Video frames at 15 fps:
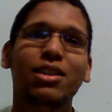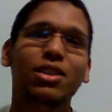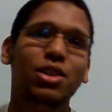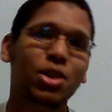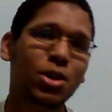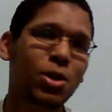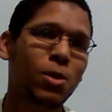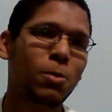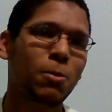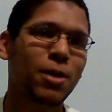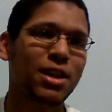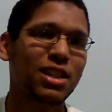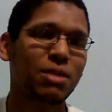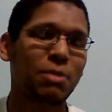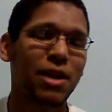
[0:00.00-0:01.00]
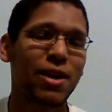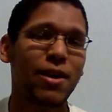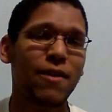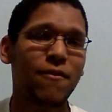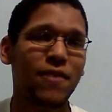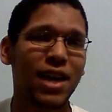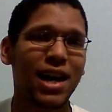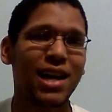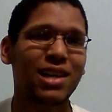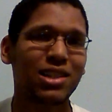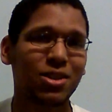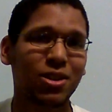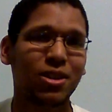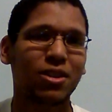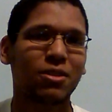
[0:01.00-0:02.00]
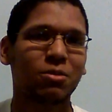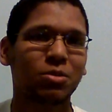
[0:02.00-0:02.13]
Zoom wants Barry faster.